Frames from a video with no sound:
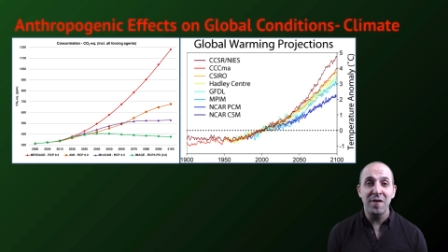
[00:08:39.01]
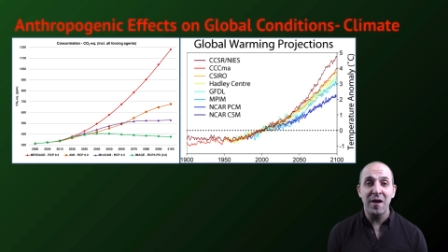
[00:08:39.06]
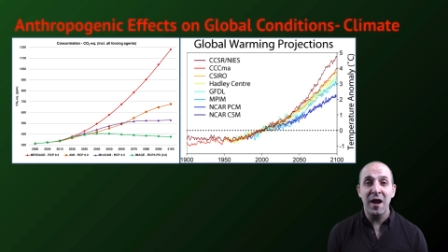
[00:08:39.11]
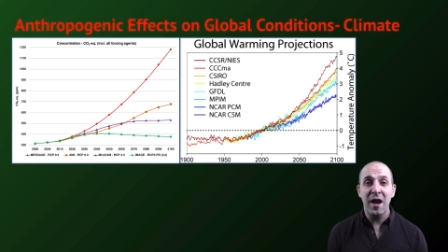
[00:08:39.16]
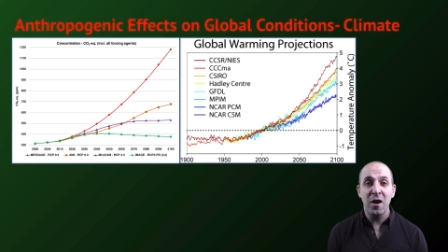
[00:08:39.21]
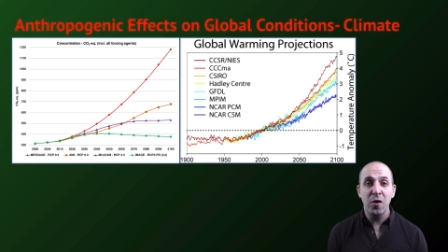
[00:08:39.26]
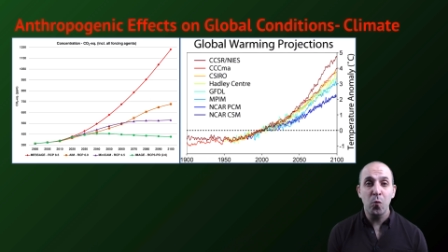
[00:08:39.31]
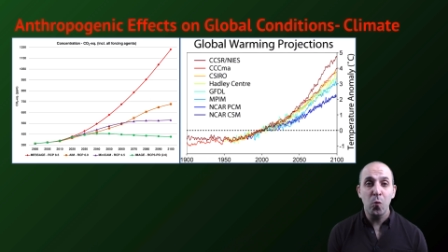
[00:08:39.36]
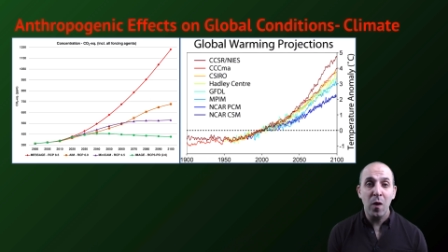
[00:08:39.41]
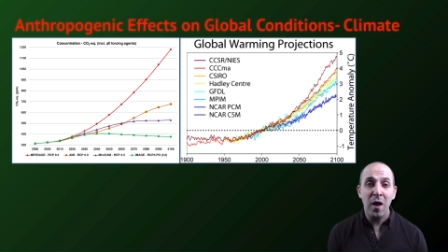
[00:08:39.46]

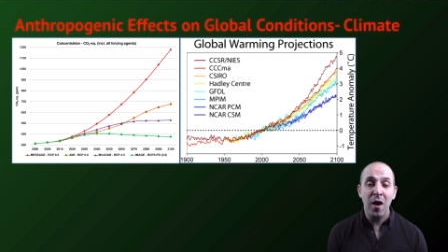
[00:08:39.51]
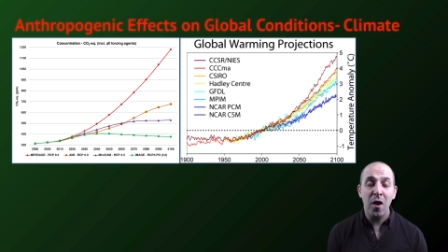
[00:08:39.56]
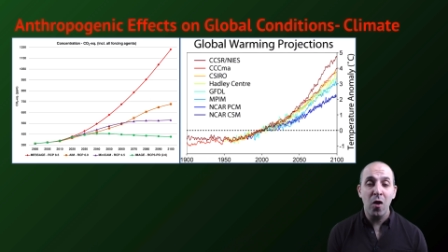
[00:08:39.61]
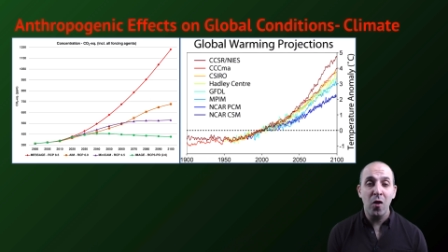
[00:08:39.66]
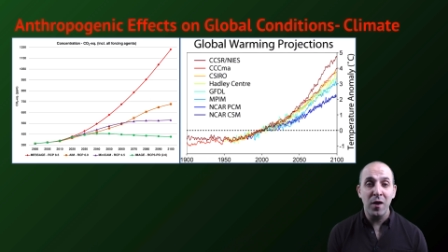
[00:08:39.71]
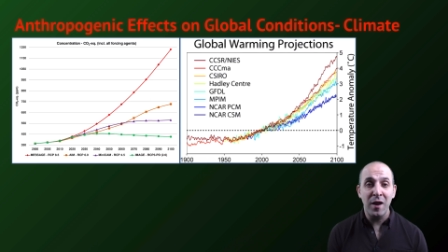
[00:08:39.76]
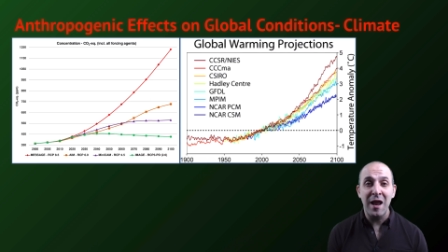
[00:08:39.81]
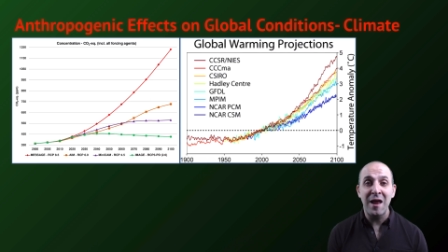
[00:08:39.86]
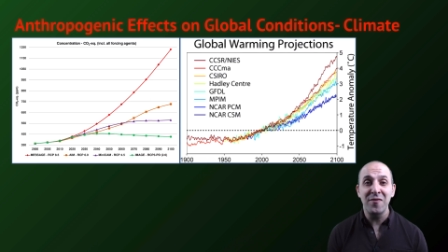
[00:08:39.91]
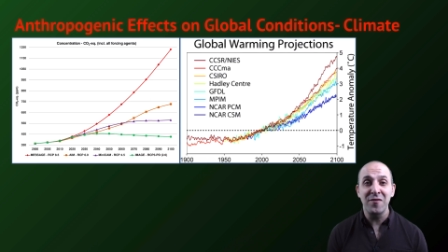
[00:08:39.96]
and well
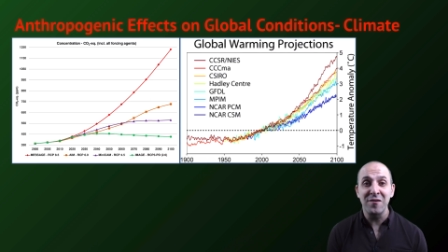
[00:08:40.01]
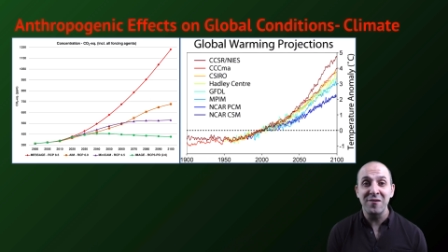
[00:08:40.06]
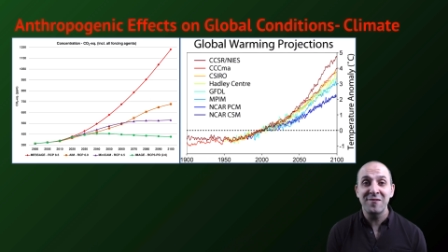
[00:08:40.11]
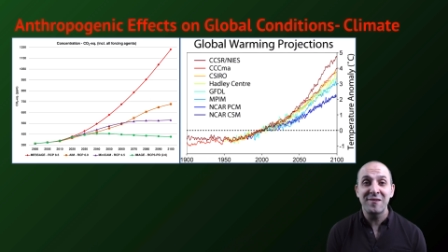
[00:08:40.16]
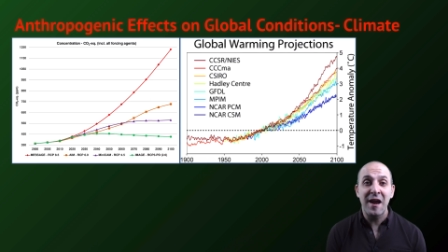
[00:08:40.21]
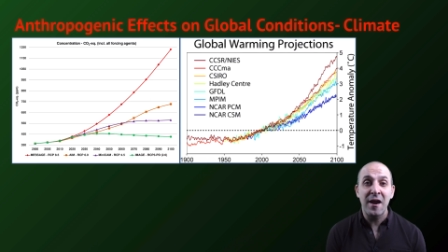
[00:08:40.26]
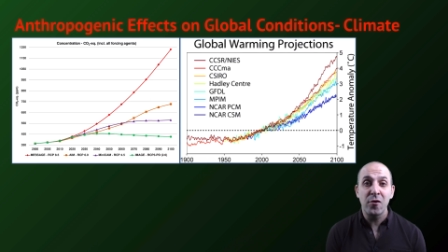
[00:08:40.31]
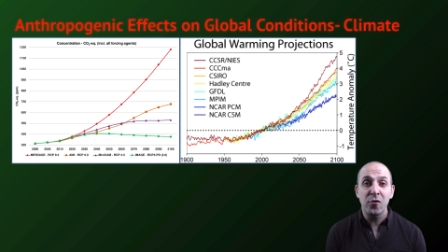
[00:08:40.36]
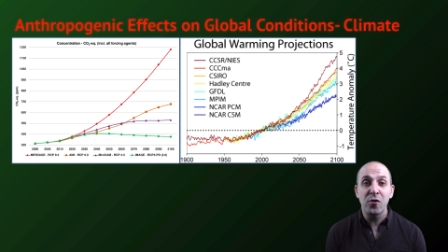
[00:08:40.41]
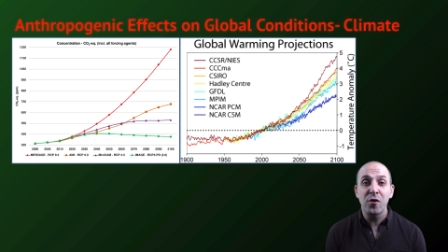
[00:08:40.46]
and at the
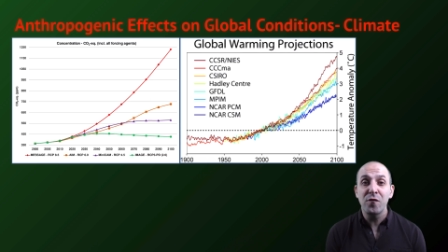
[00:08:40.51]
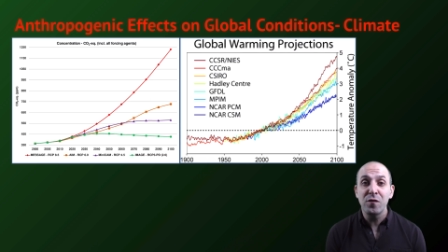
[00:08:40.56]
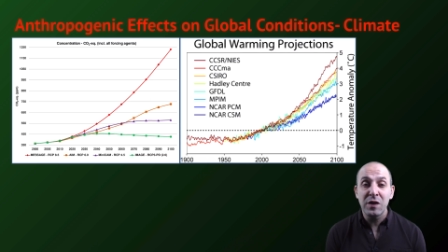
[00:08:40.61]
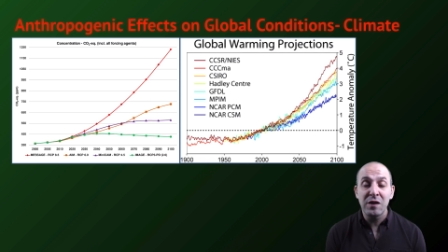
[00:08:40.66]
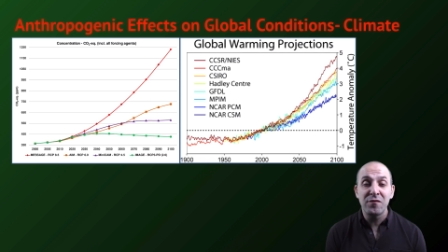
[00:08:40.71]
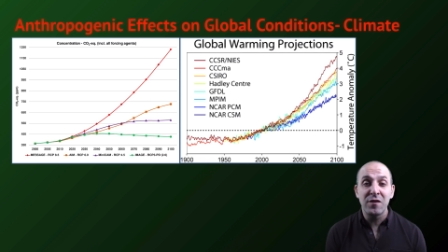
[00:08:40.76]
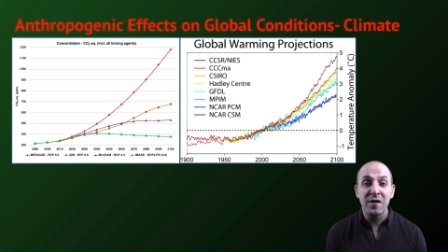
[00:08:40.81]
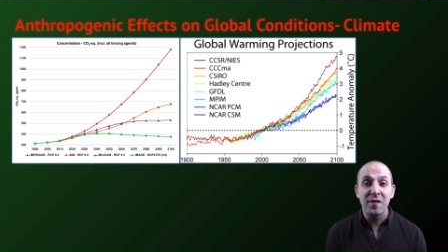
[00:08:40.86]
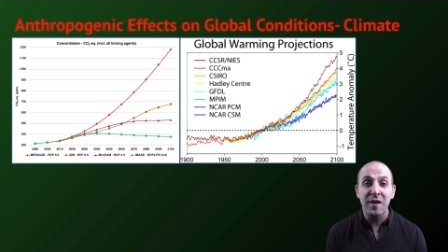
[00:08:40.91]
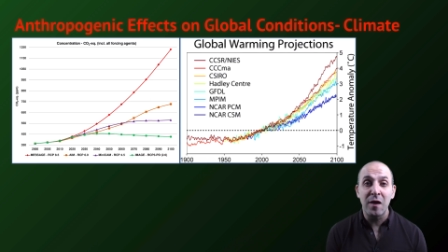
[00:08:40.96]
standard of
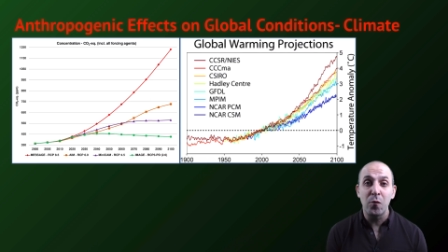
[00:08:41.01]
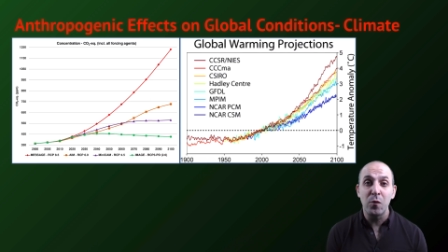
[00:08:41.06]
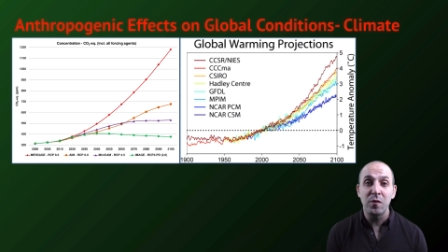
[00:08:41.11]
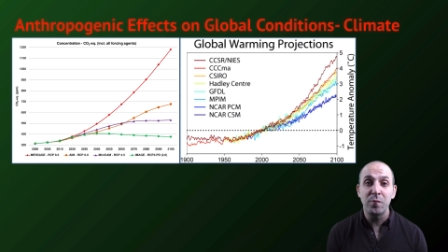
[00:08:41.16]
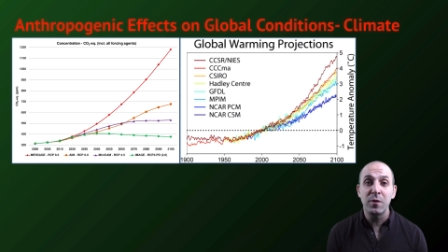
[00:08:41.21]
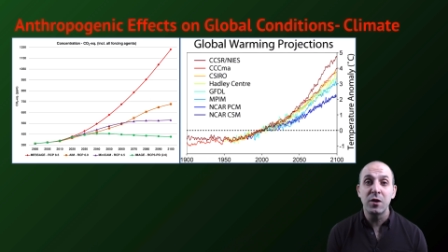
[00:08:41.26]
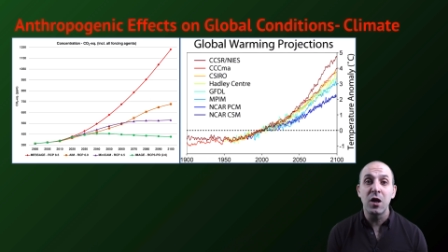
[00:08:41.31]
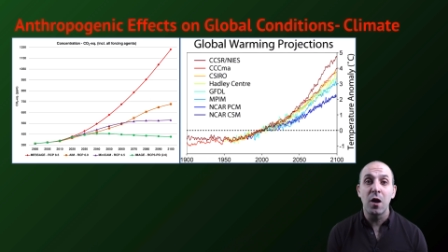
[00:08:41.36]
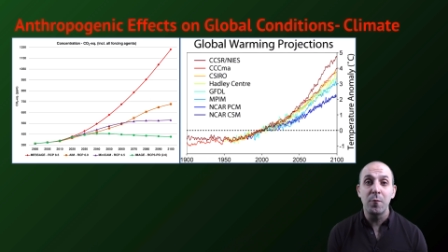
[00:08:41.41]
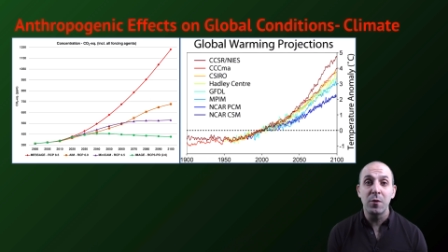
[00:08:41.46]
living that we've
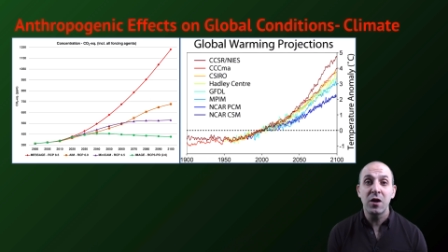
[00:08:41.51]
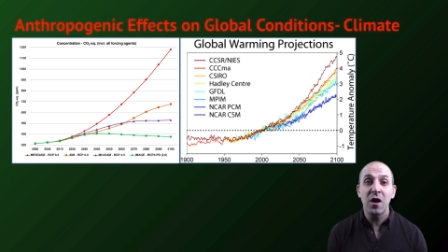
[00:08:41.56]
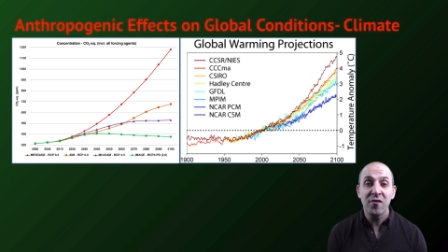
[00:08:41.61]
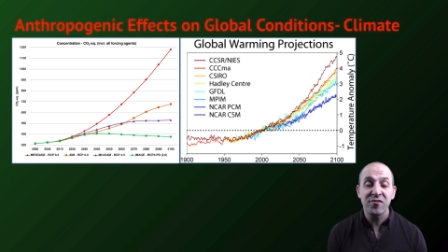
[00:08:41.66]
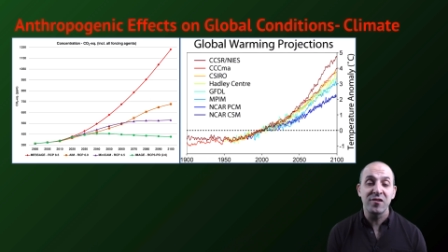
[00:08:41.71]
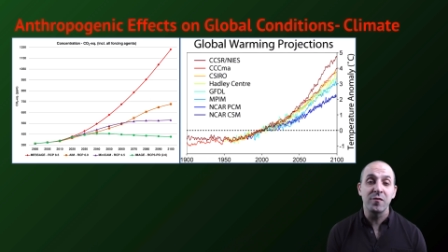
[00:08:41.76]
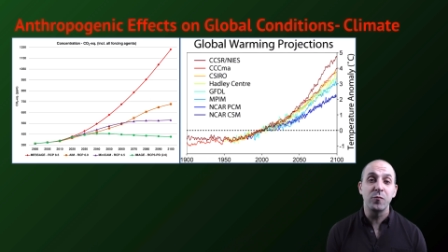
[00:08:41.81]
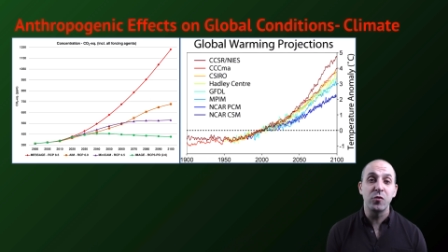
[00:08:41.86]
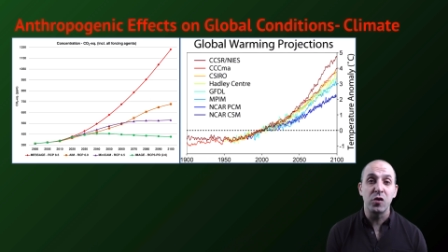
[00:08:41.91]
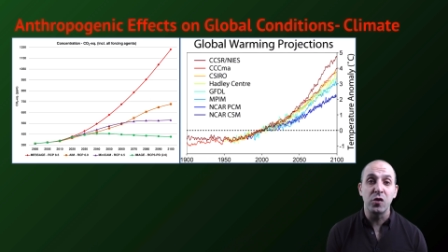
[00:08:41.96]
become
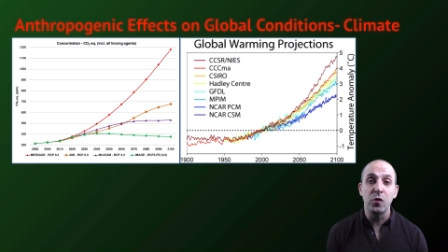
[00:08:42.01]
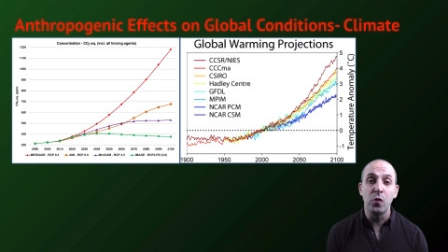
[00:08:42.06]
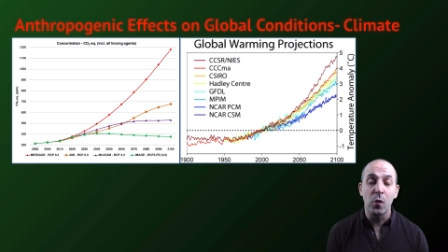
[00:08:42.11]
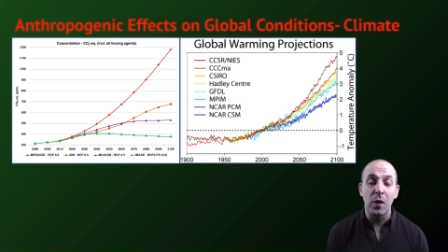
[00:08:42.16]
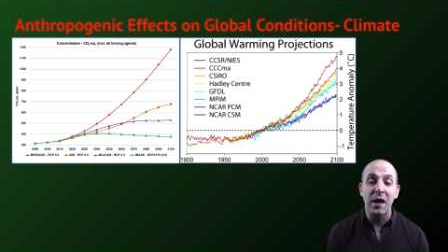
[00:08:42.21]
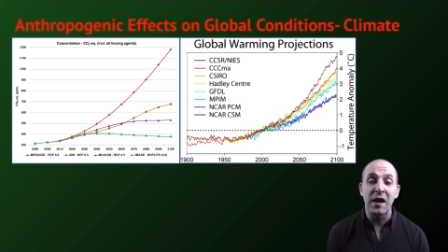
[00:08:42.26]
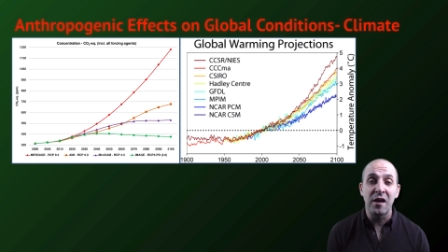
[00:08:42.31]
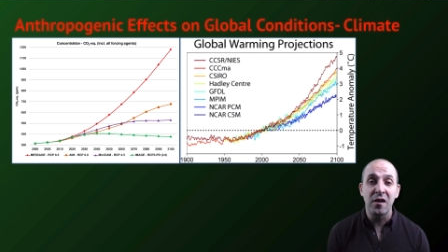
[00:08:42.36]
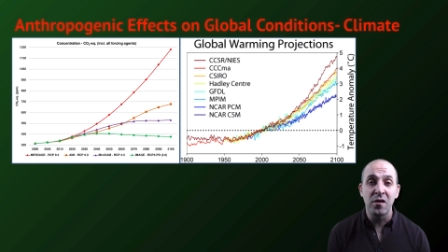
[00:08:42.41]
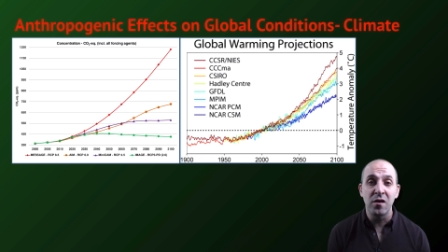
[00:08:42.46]
accustomed to
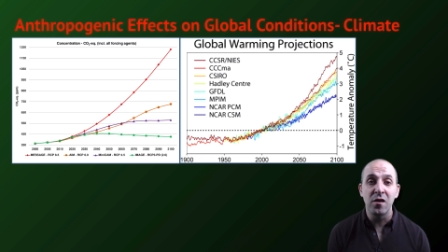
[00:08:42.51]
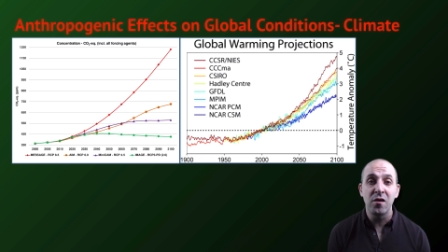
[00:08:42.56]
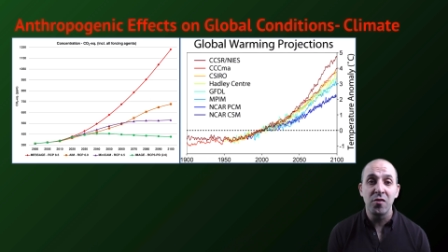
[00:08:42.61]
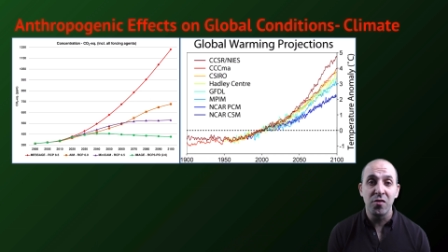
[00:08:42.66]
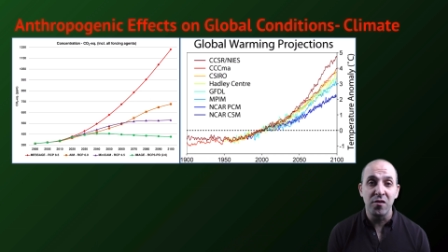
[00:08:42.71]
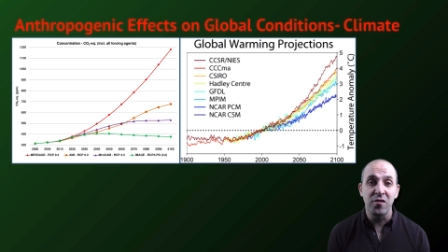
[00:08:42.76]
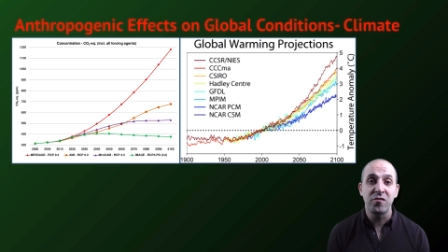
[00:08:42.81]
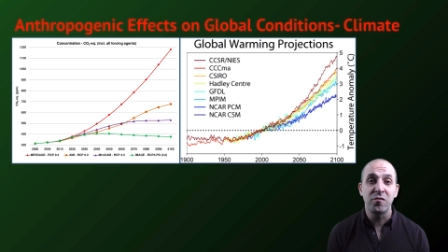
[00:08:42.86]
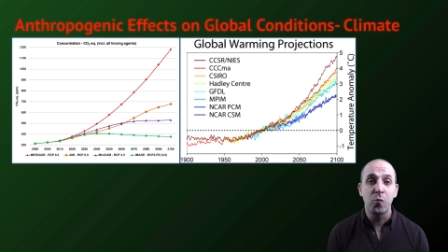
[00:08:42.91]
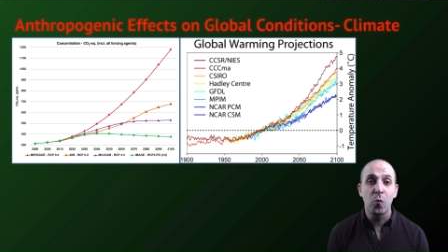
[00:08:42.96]
in
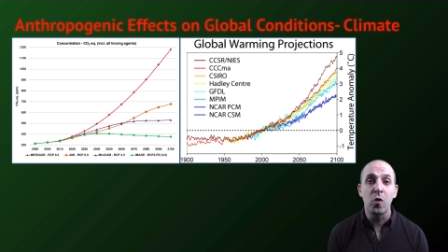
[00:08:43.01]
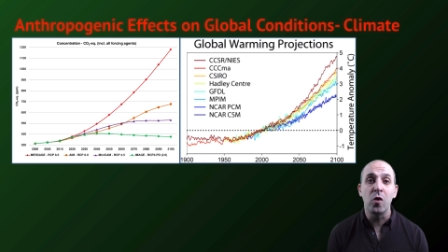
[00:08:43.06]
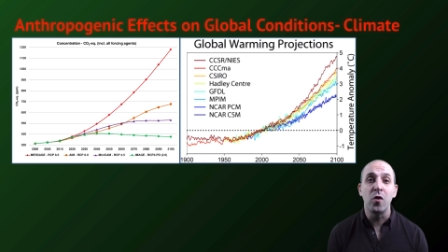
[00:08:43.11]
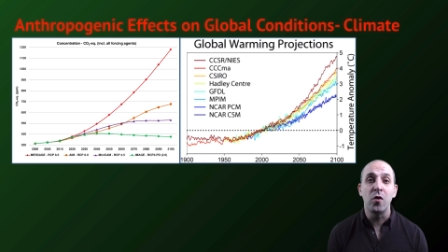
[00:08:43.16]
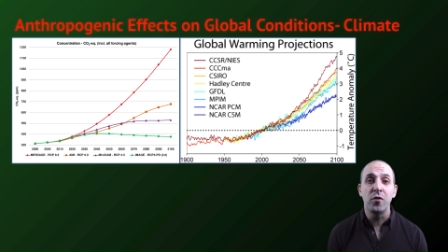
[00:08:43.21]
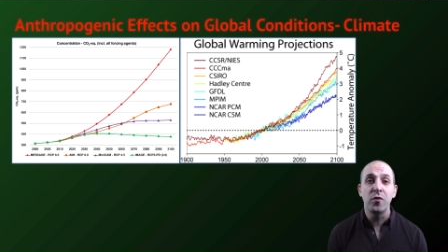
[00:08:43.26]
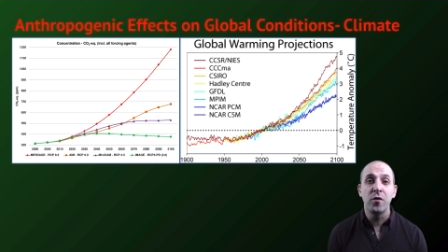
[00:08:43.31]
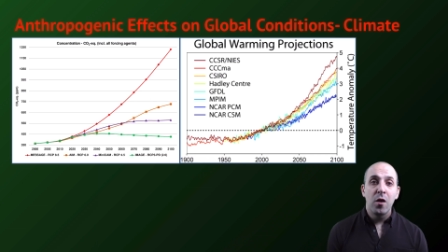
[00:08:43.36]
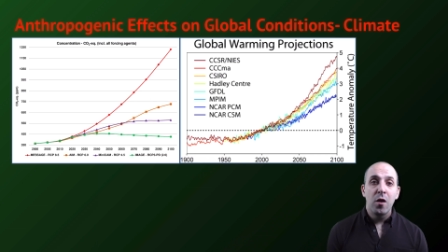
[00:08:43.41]
this world.